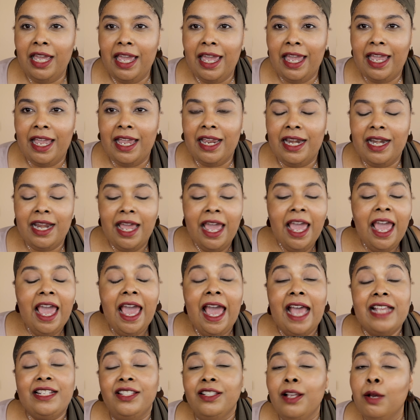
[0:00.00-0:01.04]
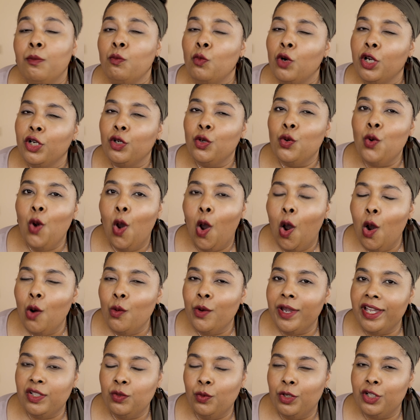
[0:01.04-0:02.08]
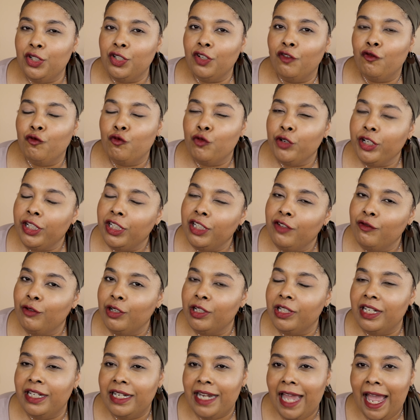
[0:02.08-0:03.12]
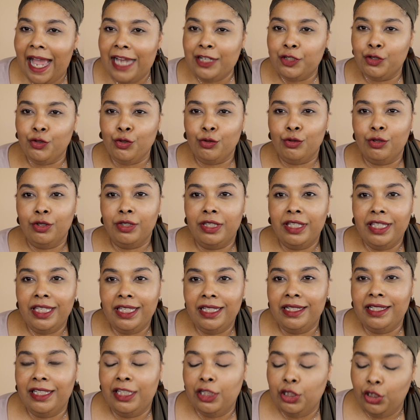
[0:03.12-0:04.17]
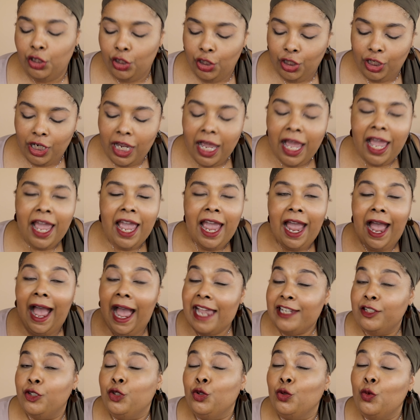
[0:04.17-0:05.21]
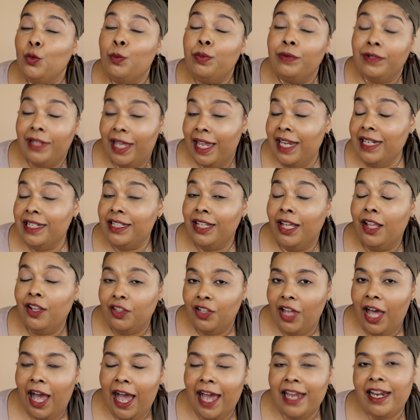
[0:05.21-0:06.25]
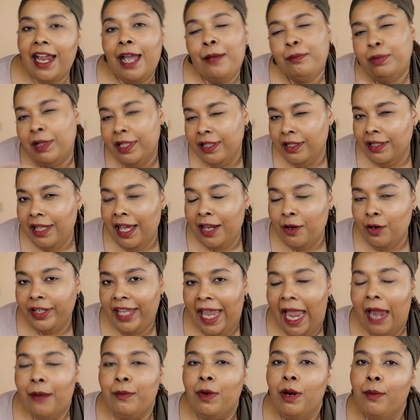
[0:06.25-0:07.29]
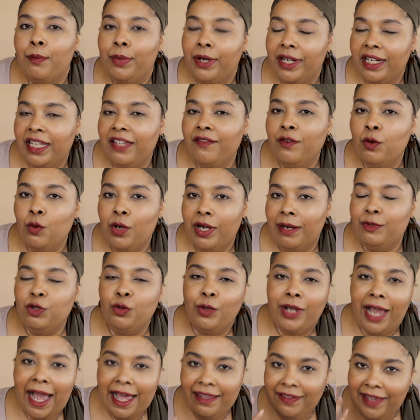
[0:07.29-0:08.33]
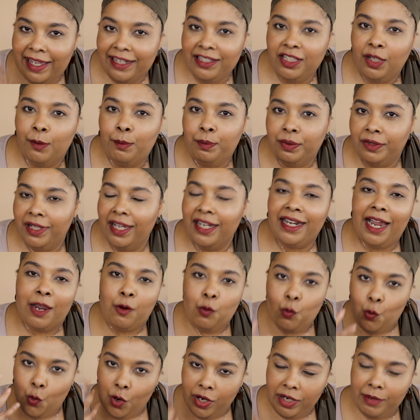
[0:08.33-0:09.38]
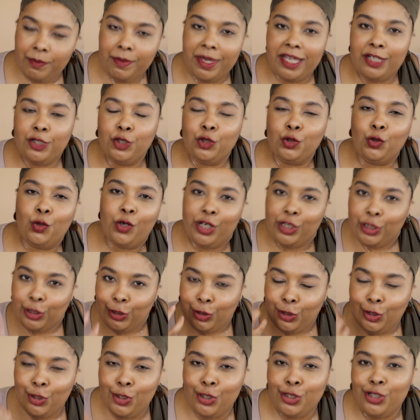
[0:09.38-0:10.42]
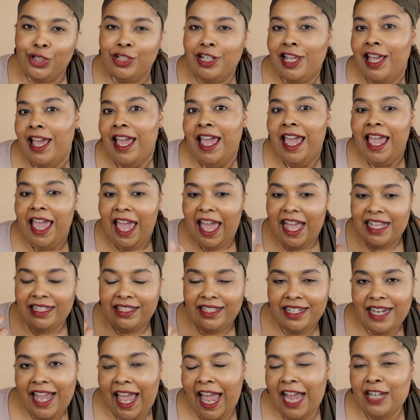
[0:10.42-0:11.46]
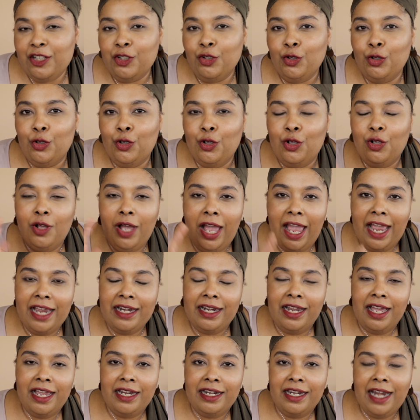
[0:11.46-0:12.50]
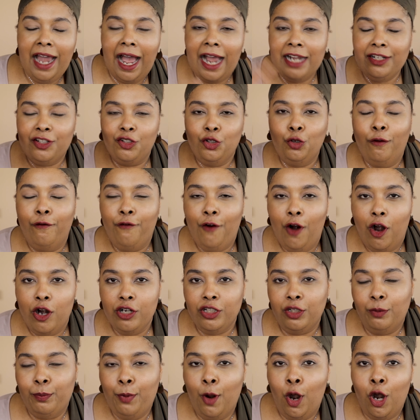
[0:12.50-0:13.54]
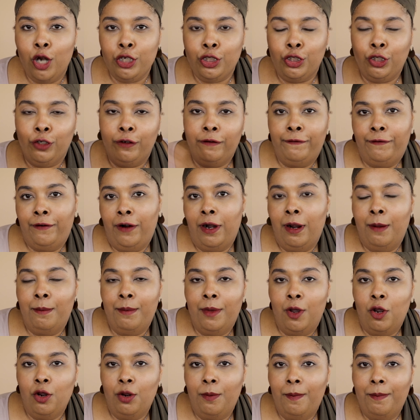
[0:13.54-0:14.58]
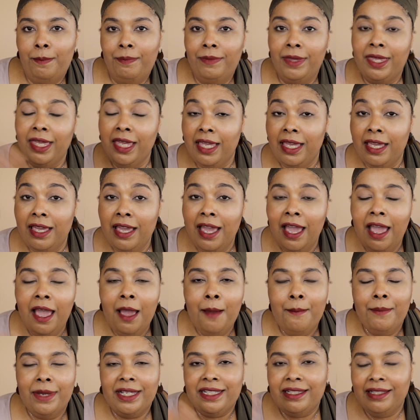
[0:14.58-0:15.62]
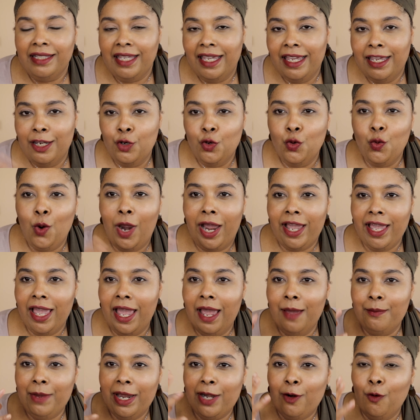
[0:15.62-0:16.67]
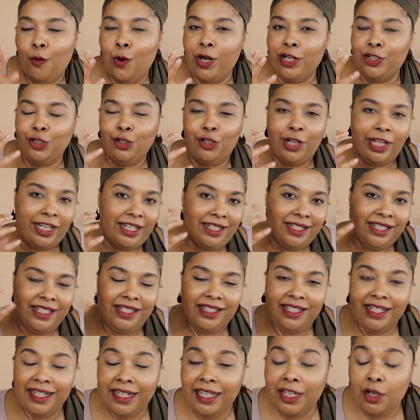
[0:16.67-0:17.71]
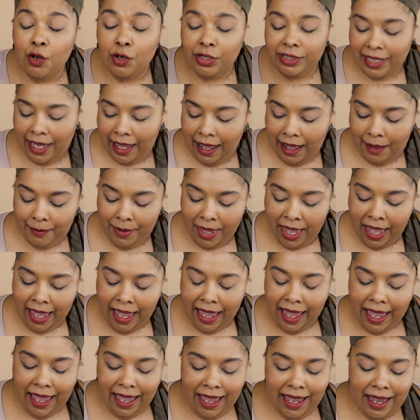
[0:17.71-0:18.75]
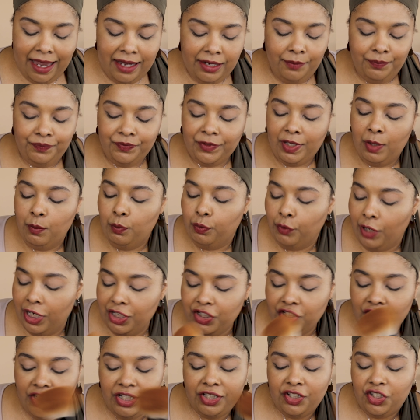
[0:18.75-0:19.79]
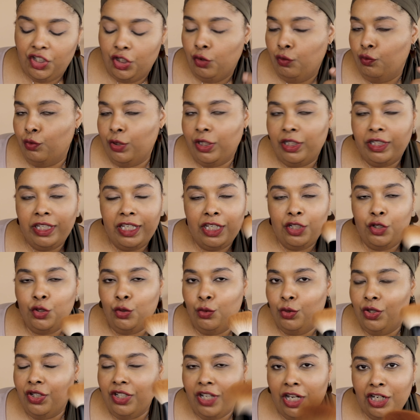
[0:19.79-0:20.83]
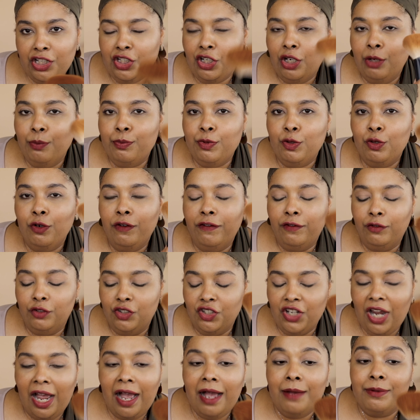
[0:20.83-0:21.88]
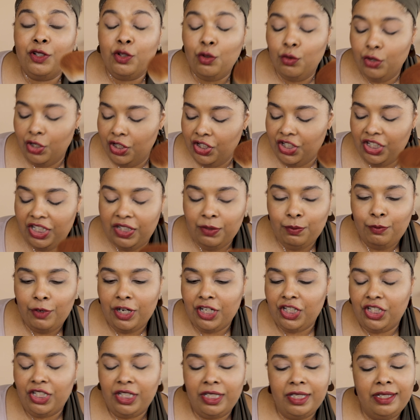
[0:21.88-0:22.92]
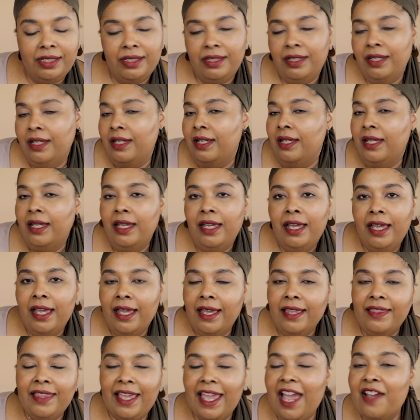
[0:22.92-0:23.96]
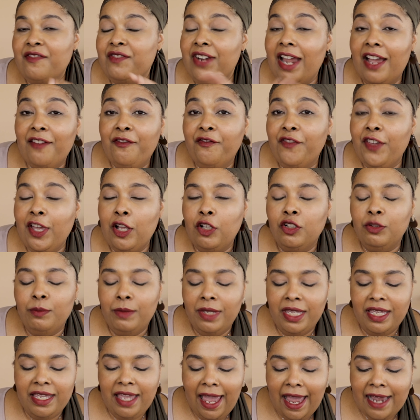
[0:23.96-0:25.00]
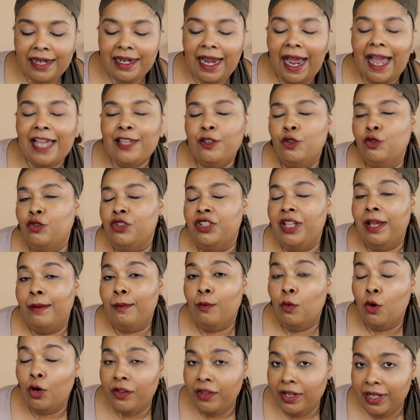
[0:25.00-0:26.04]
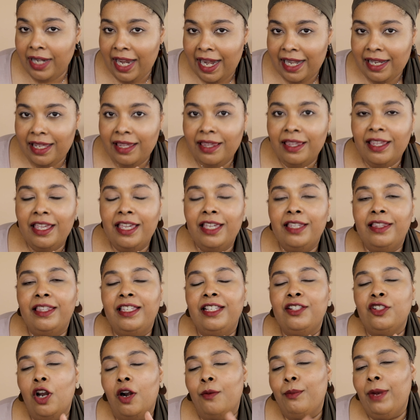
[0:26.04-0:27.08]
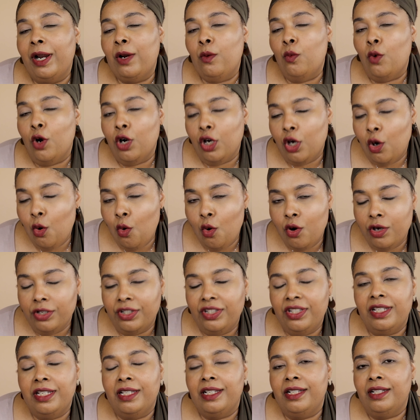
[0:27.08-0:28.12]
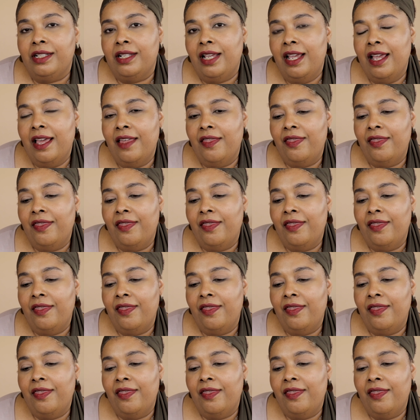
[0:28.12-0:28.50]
And as someone who always wants a really, really natural, easy look, I do blend a lot. I blend a lot on camera, but even when I'm doing, I like to blend. I want to make sure it looks as natural and not too far departure from me, my skin, who I am. I don't want it to look like it's sitting on top. And brushes just really do such a beautiful job. Sonia G's brushes, they have not failed me yet. I use them more than anything. These are my workhorses.